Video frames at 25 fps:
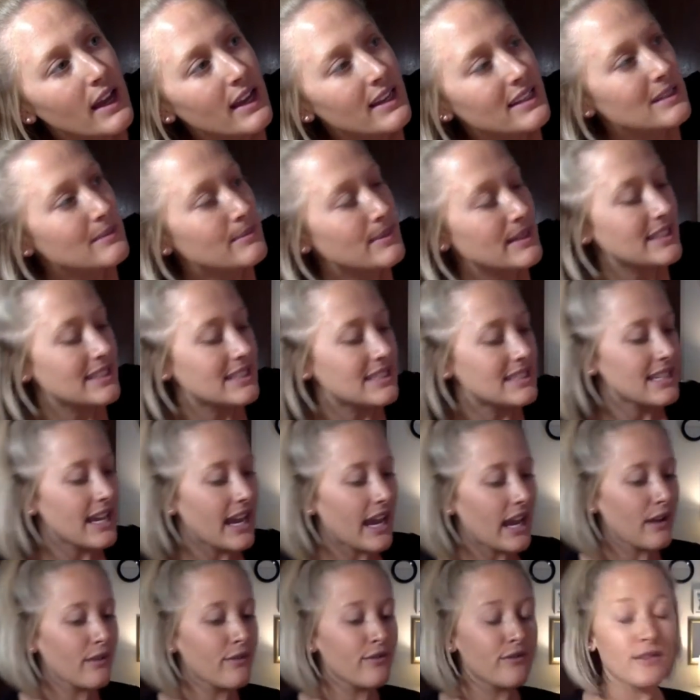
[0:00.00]
to be
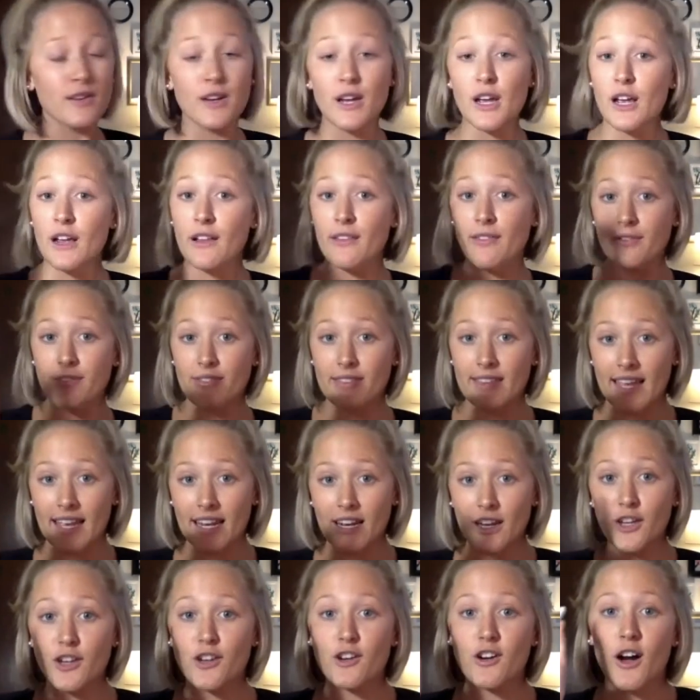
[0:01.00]
safe. Then
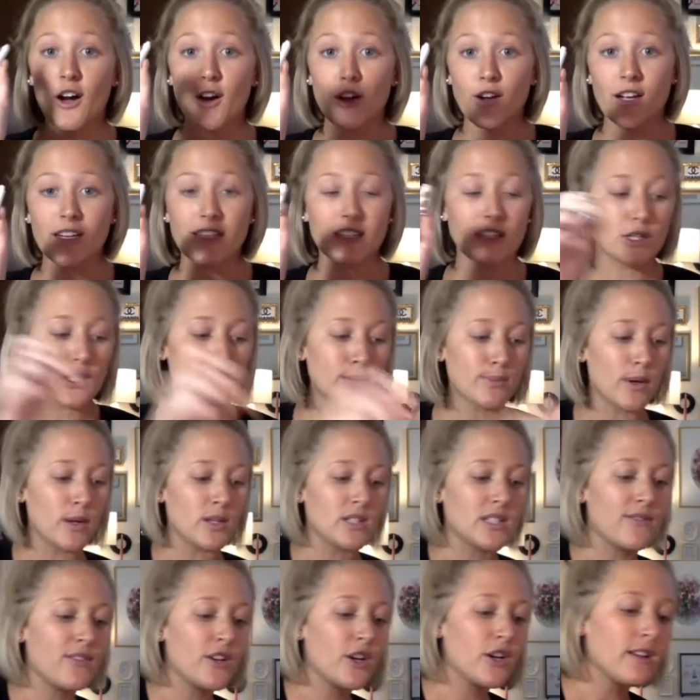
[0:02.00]
you're all good to dispose
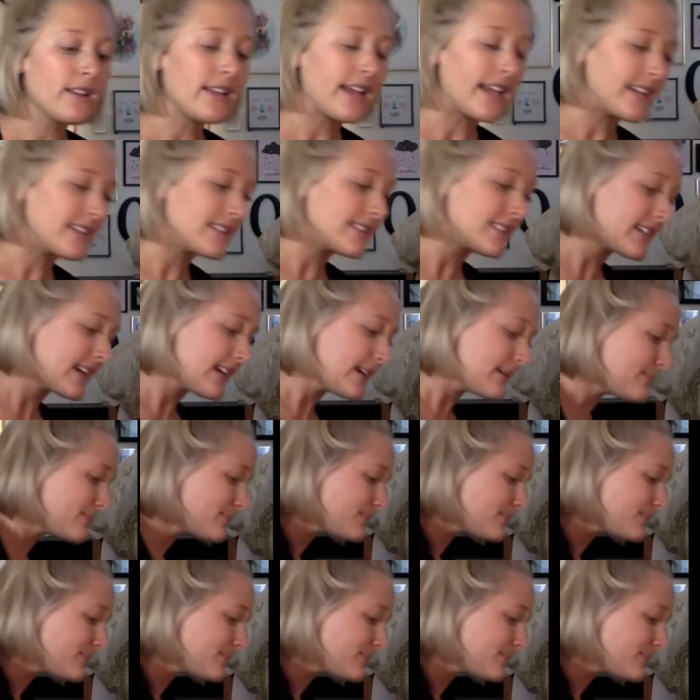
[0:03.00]
of your lancet.